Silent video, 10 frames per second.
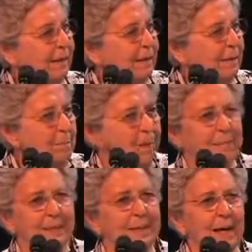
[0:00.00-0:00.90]
than we
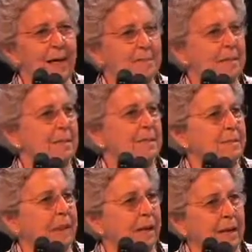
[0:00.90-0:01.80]
had
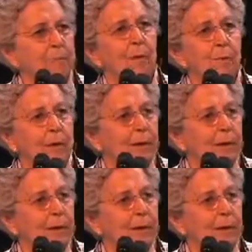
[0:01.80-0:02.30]
before this